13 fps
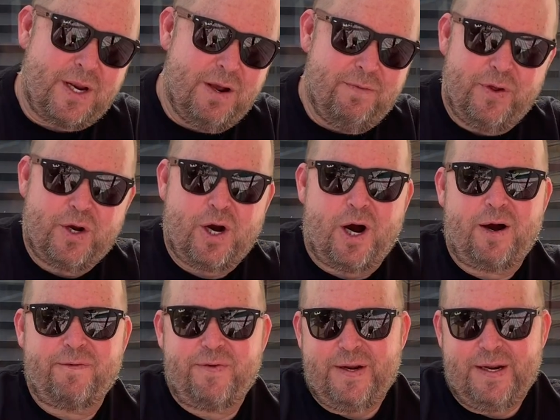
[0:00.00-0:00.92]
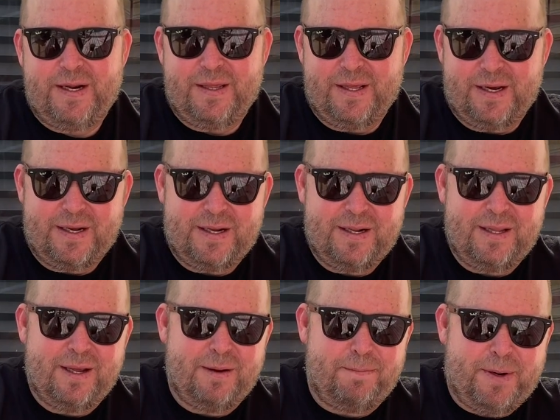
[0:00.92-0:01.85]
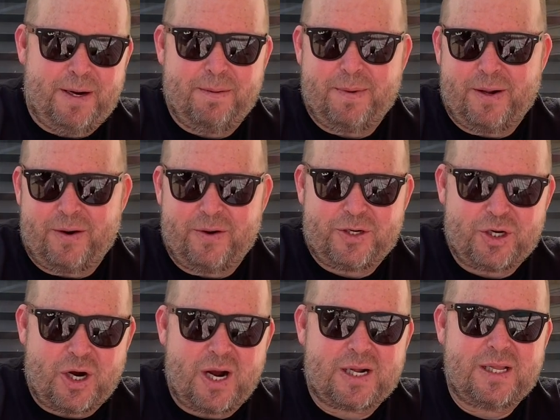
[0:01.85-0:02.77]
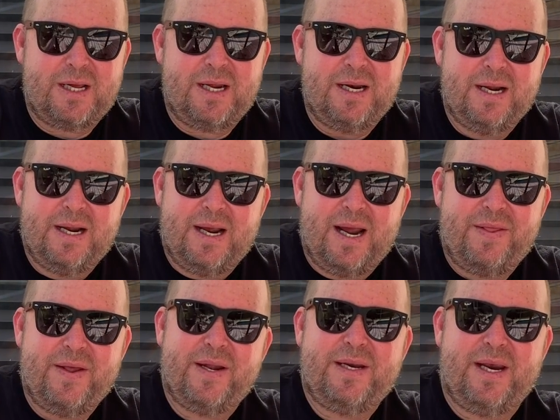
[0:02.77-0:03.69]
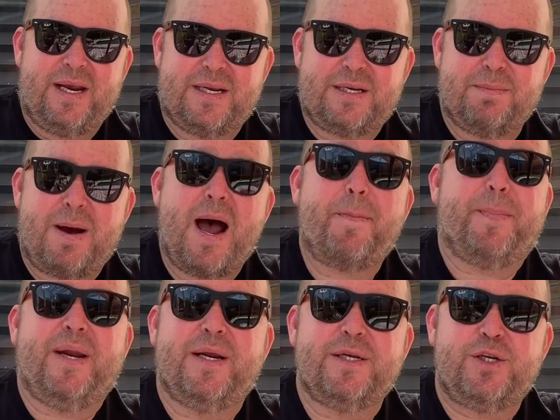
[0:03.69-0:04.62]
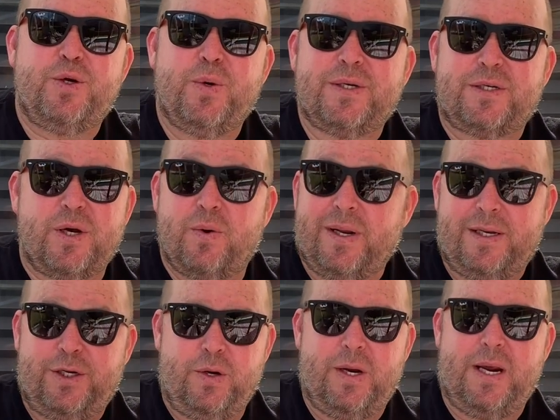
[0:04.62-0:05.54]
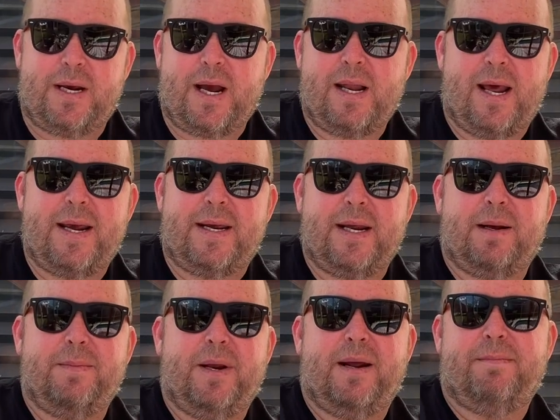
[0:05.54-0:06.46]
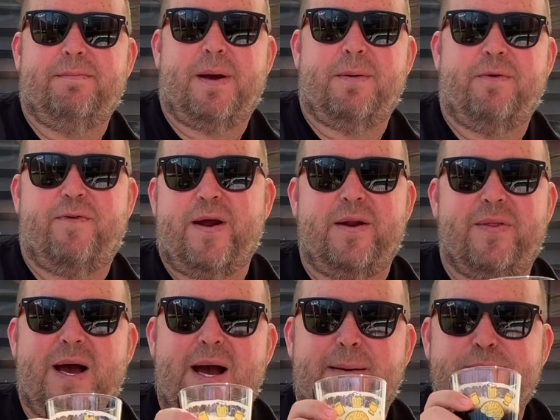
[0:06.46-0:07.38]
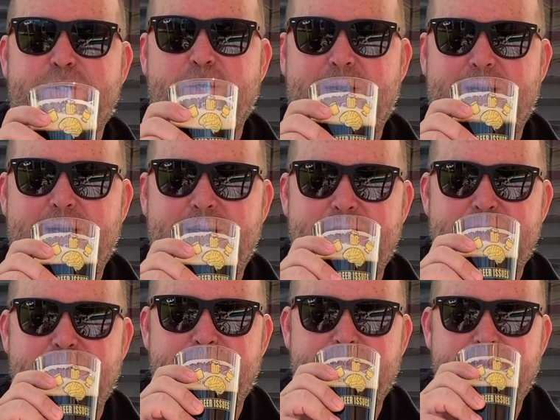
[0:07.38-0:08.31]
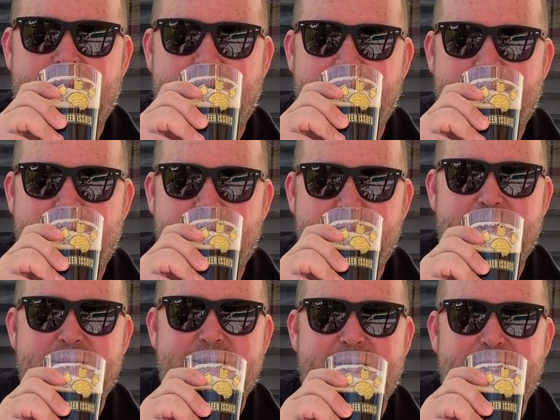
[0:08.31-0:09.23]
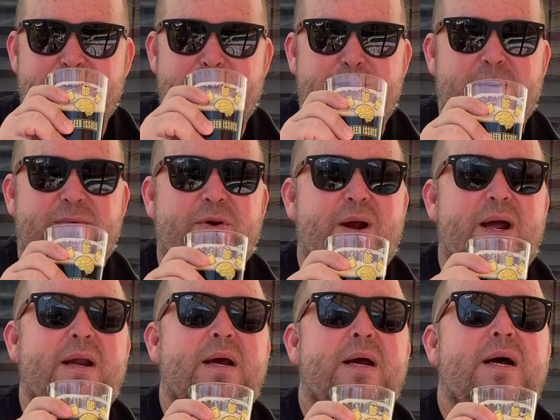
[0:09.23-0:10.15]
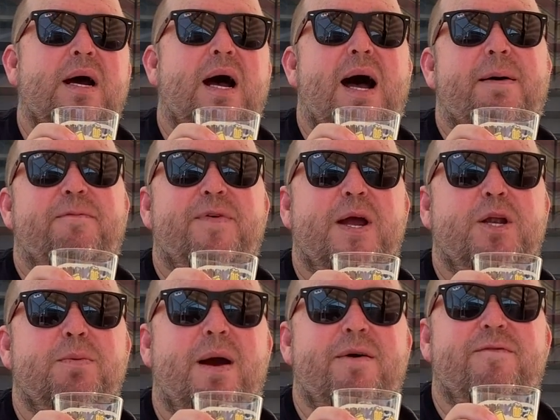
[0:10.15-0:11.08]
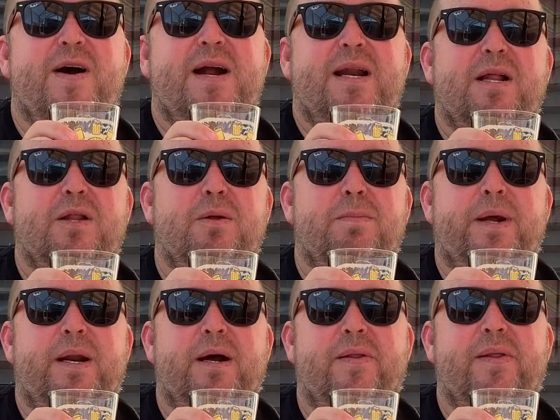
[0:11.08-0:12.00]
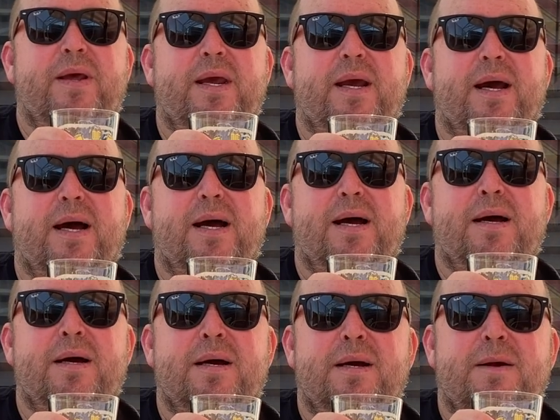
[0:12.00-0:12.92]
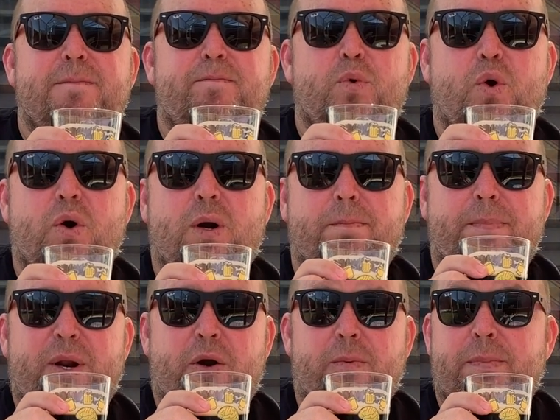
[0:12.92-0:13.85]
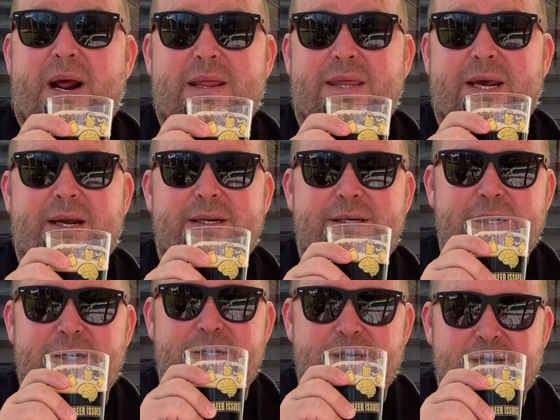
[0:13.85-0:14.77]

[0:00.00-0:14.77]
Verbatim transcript: of the coffee, the the peanut butter, chocolate, and then you get some hoppiness to it. So it's unique. I like it. I mean, I'm, I'm a fan of the hop, so it doesn't uh, bother me in the slightest bit. But if you're not hop fan, you might find it a little bit on the uh, more bitter. But I think it's, it's